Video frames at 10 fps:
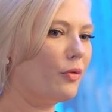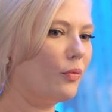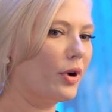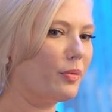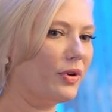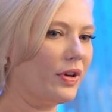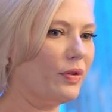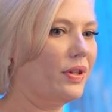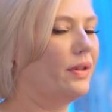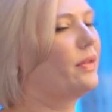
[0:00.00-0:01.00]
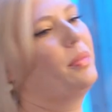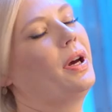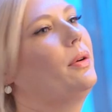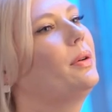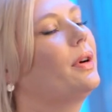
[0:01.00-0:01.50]
One of my favorite things
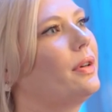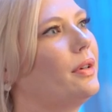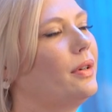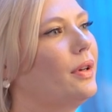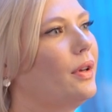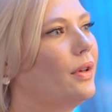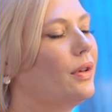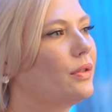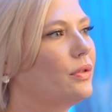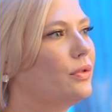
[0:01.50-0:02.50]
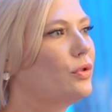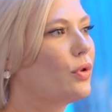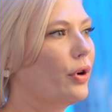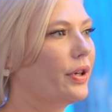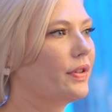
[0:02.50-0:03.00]
about
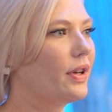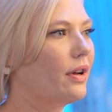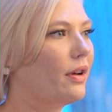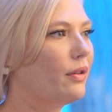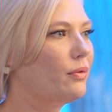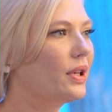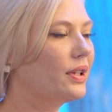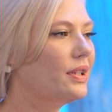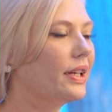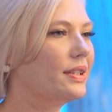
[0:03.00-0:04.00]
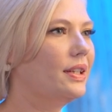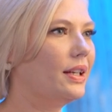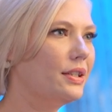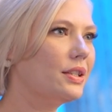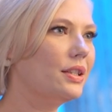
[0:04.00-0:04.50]
drawing is I really like to get
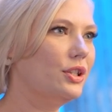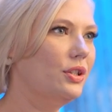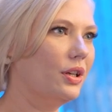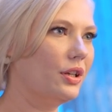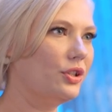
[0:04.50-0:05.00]
into the